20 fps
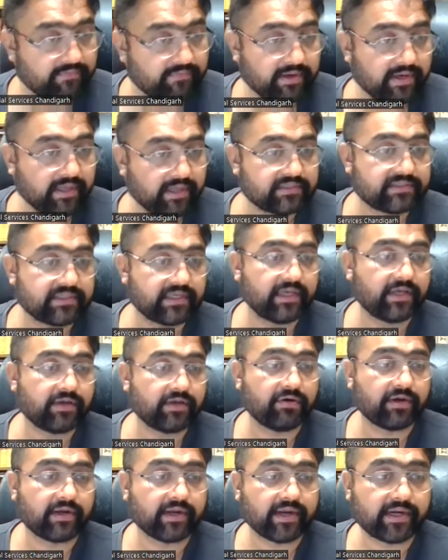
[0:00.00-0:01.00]
When I say
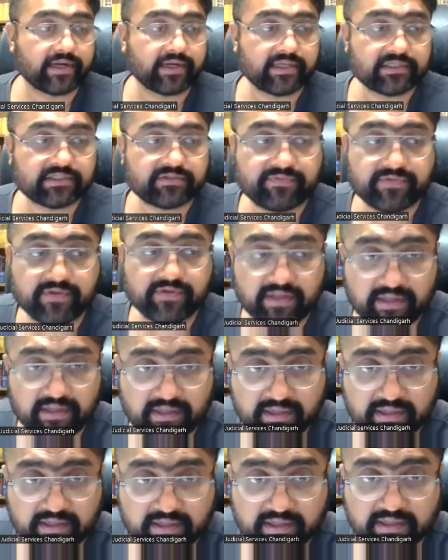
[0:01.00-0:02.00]
contract is
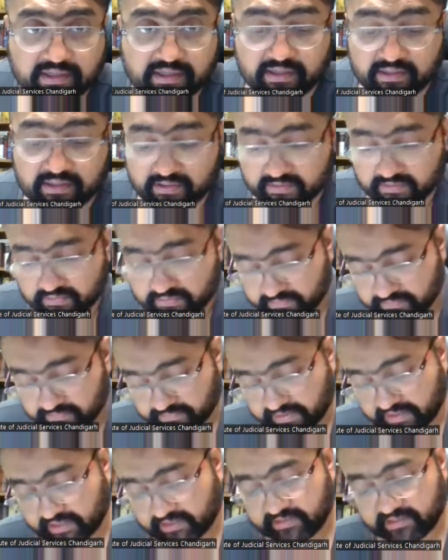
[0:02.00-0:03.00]
free,
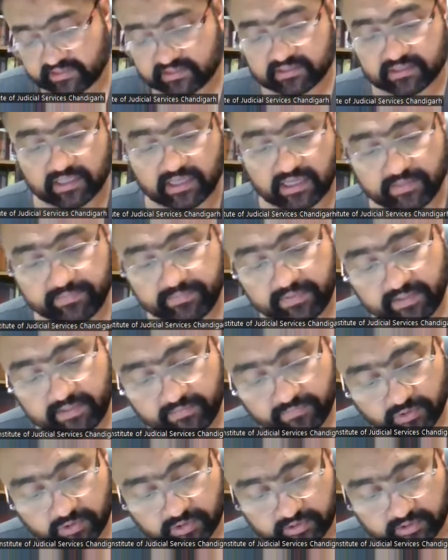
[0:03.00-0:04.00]
by this I
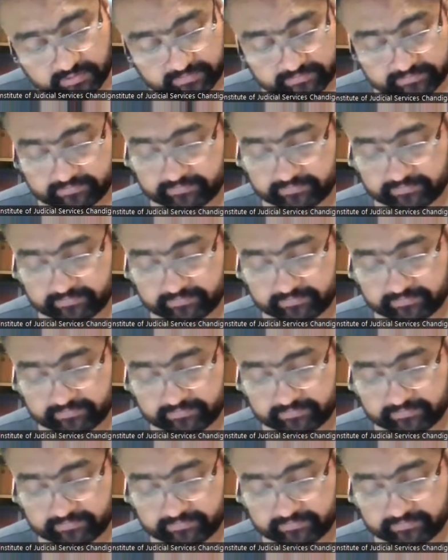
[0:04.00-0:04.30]
mean what?